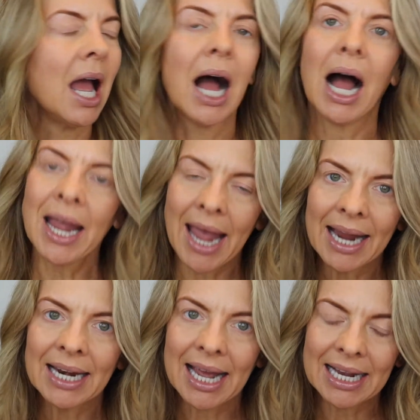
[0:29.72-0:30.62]
I
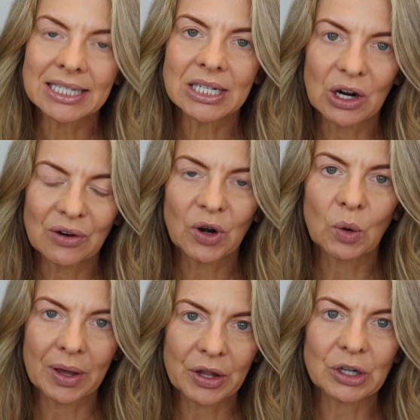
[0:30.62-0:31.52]
agonized over
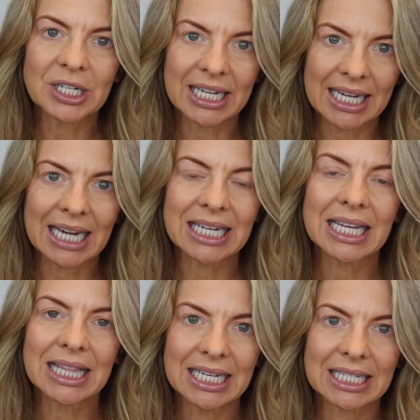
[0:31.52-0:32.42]
whether to get
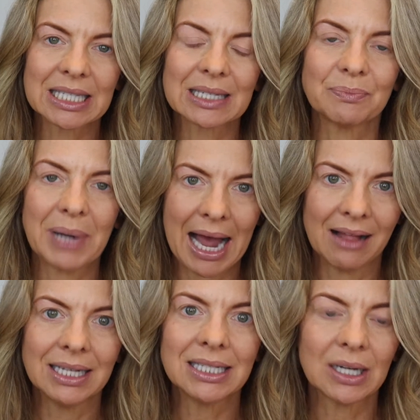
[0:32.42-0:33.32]
this
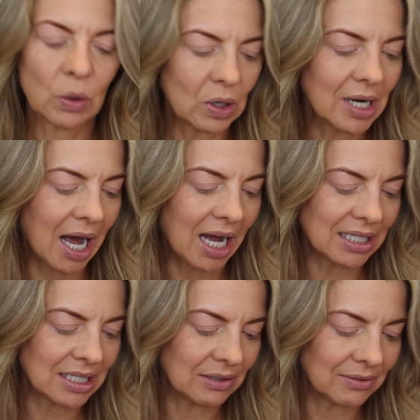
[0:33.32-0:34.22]
palette or
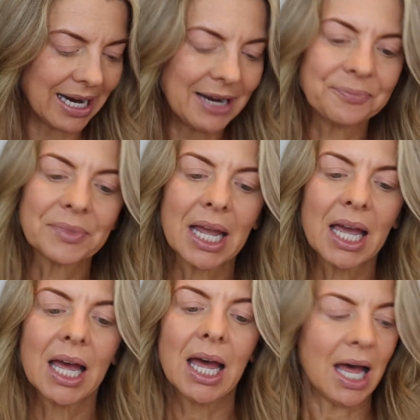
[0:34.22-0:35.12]
not, right?
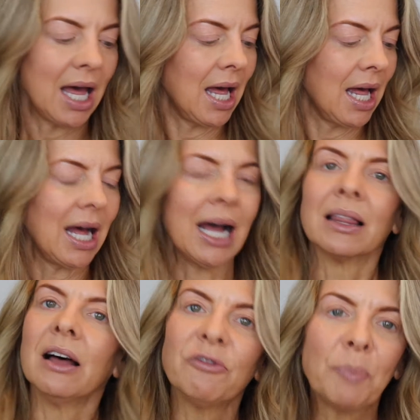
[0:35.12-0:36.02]
I
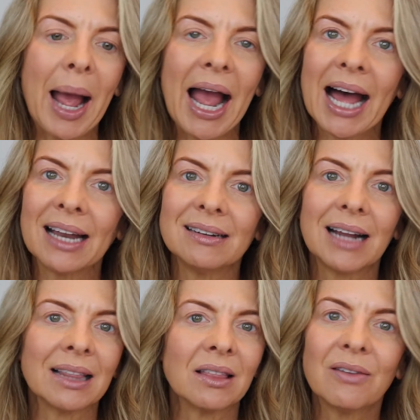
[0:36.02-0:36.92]
love Pat,
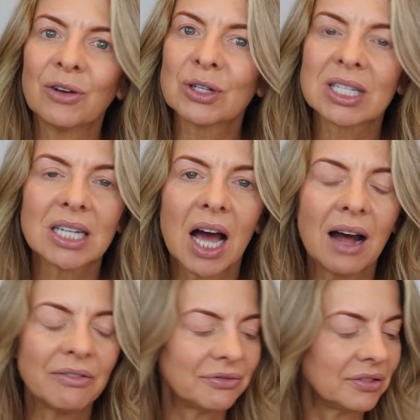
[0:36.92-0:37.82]
I love her
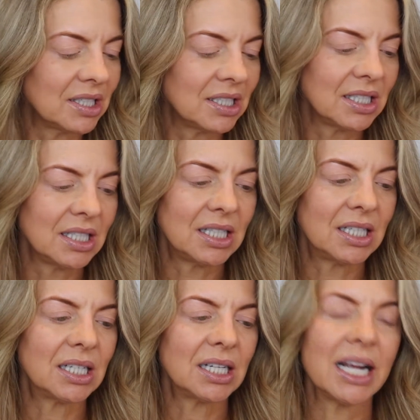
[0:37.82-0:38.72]
stuff.
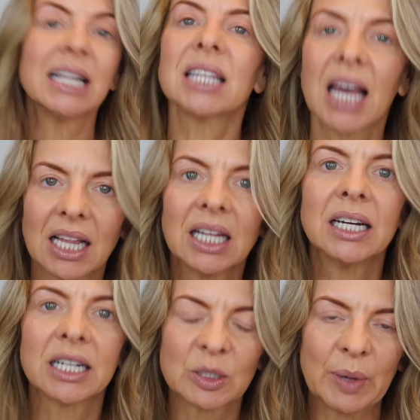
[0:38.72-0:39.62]
It's hella
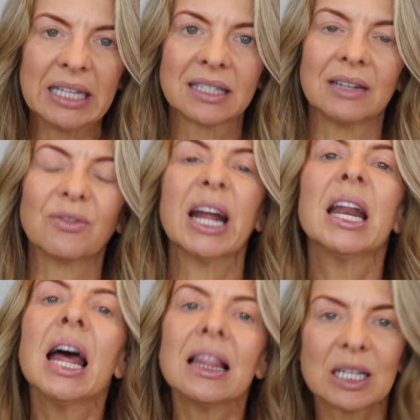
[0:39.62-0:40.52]
expensive, right?
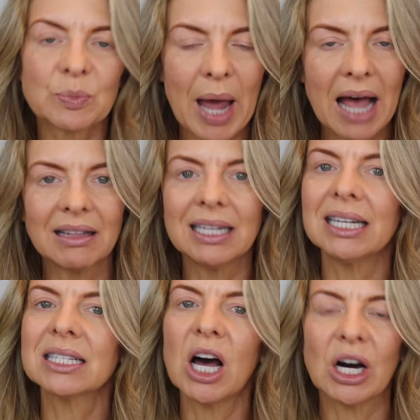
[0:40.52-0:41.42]
This palette
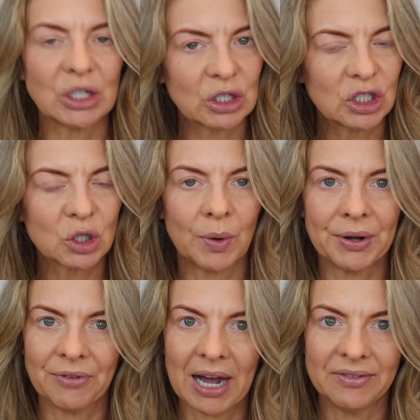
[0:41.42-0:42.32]
is
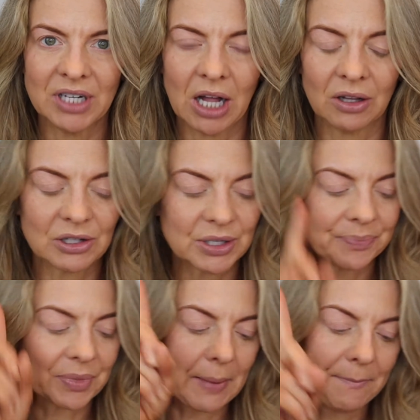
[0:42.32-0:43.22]
$125.
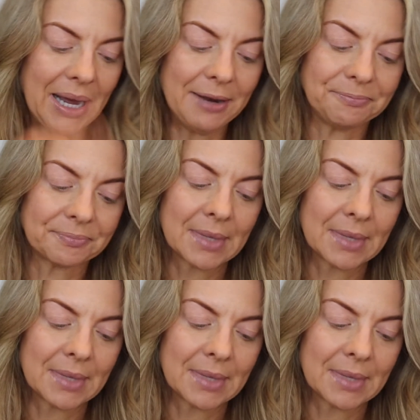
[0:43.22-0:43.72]
But